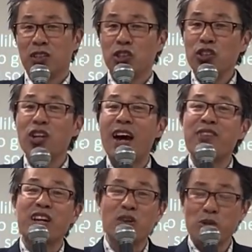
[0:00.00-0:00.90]
You have
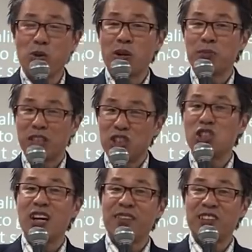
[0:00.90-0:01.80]
that authority because
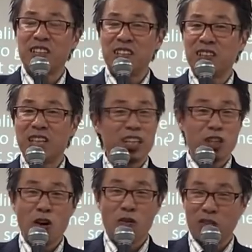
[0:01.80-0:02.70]
you have the key. They
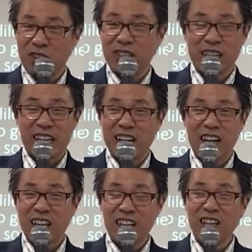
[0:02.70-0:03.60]
don't. They cannot
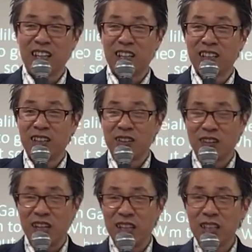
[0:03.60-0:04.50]
get in,
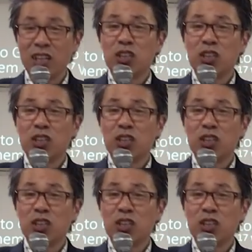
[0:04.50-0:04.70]
right?